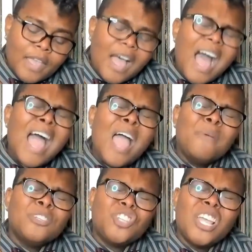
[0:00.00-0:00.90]
I
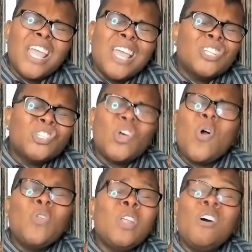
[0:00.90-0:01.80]
would change
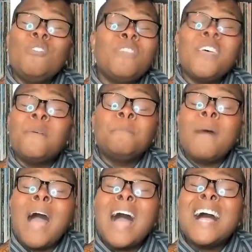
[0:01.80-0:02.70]
all of their
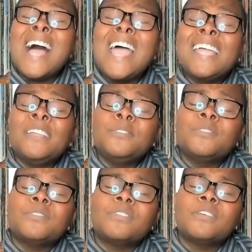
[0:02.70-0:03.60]

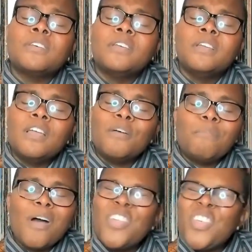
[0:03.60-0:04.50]
minds
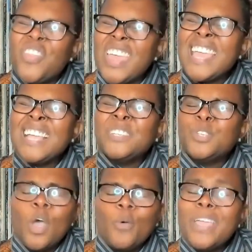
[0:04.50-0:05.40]
about the things
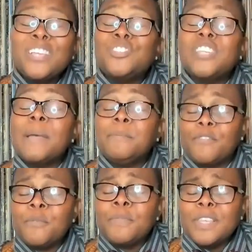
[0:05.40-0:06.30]
we accept
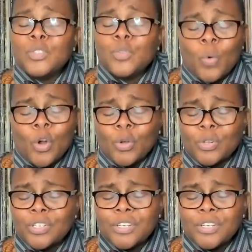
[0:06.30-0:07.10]
from this world.